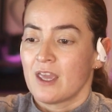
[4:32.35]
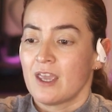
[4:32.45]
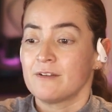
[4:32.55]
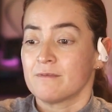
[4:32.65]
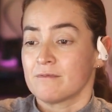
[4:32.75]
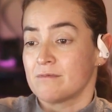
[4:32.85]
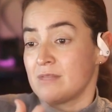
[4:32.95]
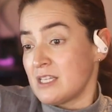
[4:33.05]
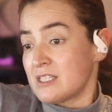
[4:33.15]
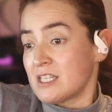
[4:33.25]
And
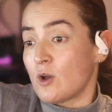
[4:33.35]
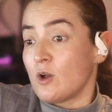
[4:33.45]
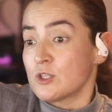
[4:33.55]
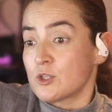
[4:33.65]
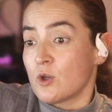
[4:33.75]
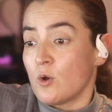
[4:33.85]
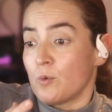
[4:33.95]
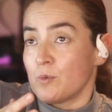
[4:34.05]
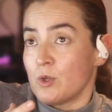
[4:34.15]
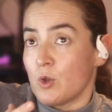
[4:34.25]
this is
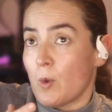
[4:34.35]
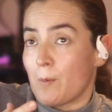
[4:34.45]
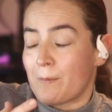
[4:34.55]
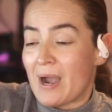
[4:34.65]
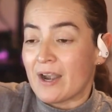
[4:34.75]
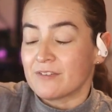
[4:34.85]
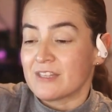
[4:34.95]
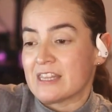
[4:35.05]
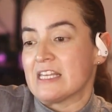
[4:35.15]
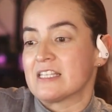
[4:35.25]
also part
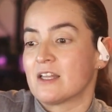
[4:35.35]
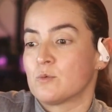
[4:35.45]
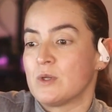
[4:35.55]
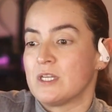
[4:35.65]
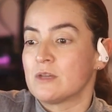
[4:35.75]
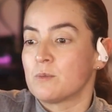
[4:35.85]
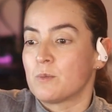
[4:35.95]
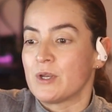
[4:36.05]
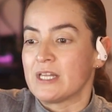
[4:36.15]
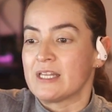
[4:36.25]
of the things that we need to
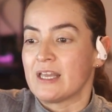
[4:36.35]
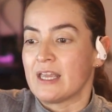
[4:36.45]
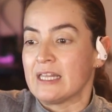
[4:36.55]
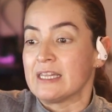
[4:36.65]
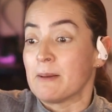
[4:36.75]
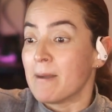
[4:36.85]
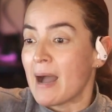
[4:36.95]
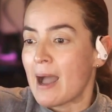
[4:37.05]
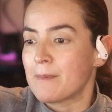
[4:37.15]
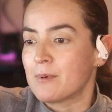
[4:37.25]
put in the
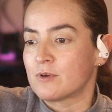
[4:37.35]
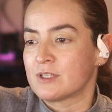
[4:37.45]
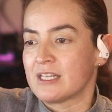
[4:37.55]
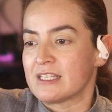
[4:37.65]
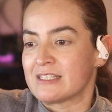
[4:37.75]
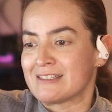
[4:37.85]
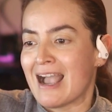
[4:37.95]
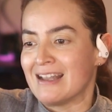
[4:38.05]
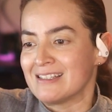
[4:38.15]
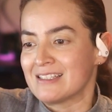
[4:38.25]
map, or the
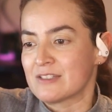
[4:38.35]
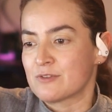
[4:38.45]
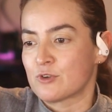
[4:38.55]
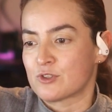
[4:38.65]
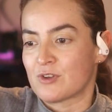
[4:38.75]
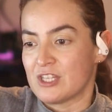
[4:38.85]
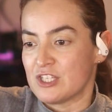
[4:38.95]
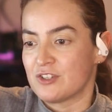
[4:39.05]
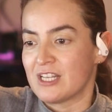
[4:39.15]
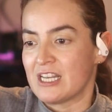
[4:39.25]
challenges for
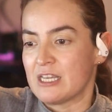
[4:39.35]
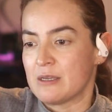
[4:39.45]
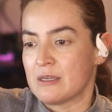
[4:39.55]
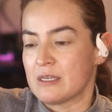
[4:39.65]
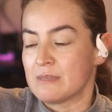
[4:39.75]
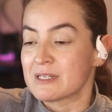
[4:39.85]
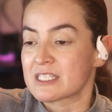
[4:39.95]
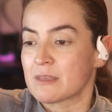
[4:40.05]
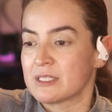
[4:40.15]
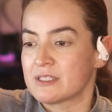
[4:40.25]
traditional image
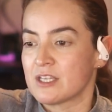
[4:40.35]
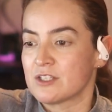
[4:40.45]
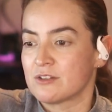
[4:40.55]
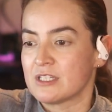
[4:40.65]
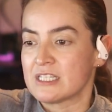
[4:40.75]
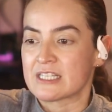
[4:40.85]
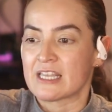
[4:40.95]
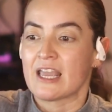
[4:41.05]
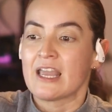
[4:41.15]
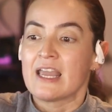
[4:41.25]
segmentation is
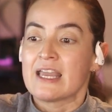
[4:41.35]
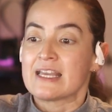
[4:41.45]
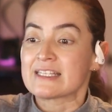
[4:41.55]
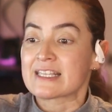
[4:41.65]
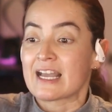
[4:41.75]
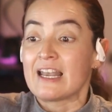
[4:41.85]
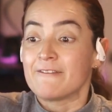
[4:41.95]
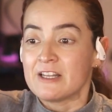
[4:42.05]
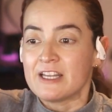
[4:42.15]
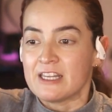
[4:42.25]
the
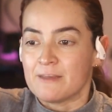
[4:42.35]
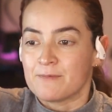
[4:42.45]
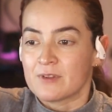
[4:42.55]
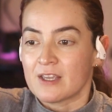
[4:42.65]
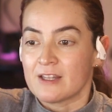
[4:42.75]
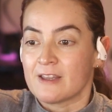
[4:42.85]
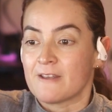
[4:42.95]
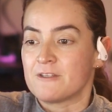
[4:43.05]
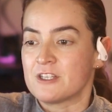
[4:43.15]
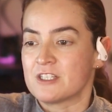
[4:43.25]
scalability and the
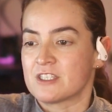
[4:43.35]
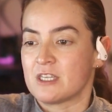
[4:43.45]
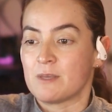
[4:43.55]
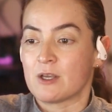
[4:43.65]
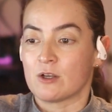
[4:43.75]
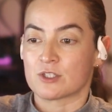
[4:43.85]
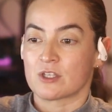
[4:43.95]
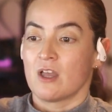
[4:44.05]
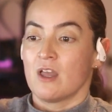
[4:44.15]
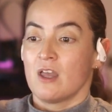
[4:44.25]
efficiency, because